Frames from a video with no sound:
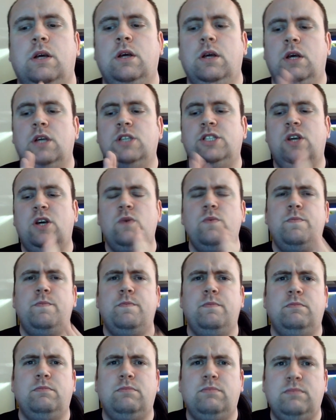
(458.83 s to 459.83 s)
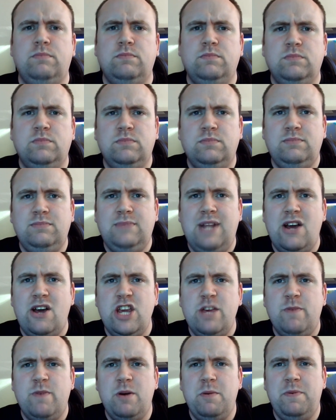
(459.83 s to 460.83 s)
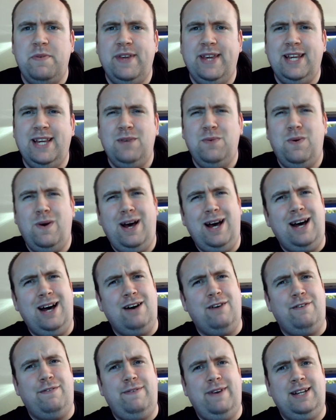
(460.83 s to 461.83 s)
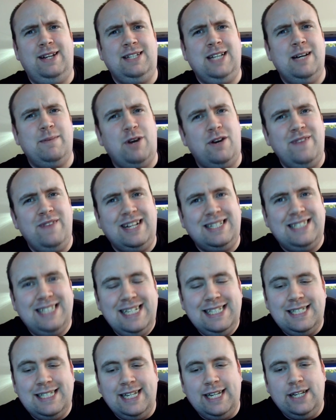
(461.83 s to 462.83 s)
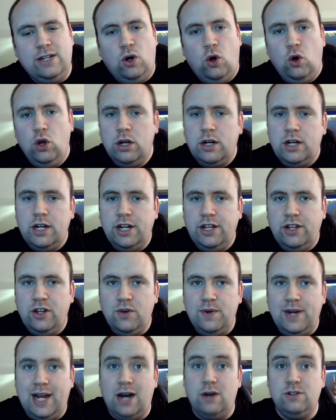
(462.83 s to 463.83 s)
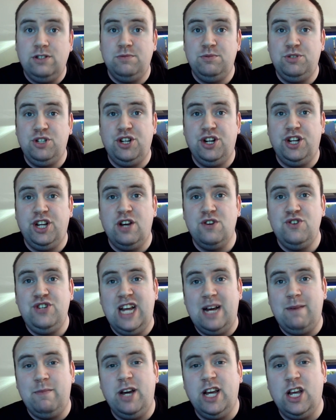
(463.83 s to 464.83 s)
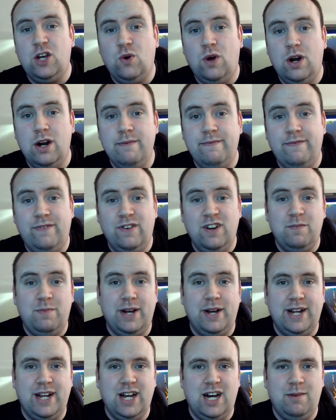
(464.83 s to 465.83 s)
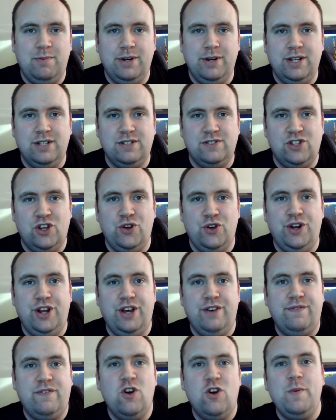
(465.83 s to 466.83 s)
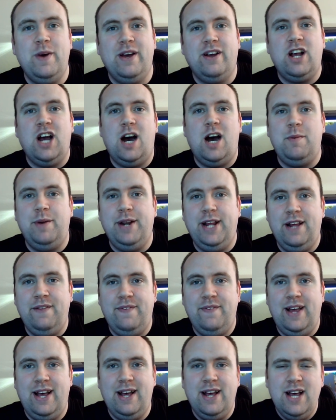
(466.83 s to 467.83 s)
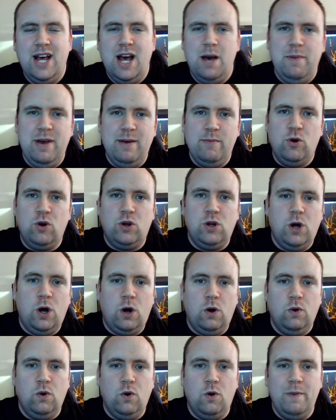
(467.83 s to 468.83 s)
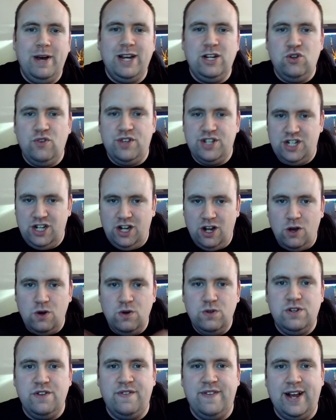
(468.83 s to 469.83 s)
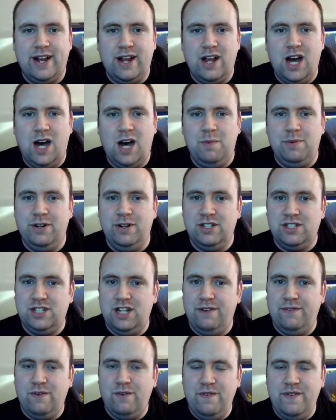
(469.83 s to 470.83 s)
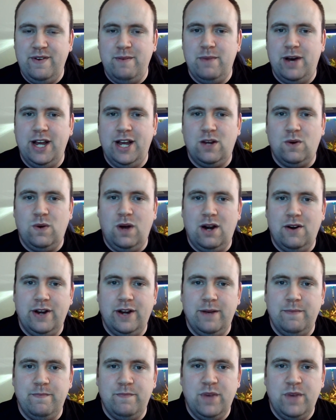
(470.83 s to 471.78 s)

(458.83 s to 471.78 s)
So now you might be thinking, well, Fen, come on, that's easy. All I'm going to do now is I'm just going to go jam my aquarium full of bicarbonate soda, throw a bit of carbonate in there, a bit more coral, make sure there's loads of that carbonate stuff within my aquarium.